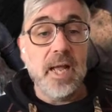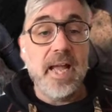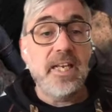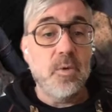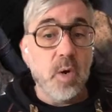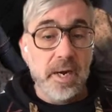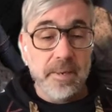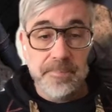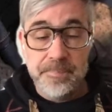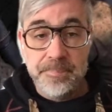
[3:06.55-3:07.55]

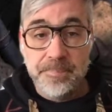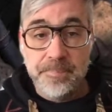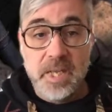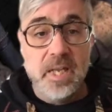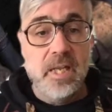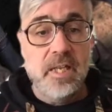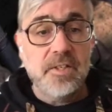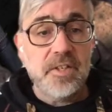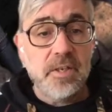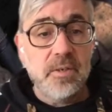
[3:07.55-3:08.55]
So it's interesting
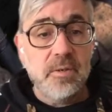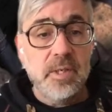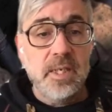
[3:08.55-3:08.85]
that we on one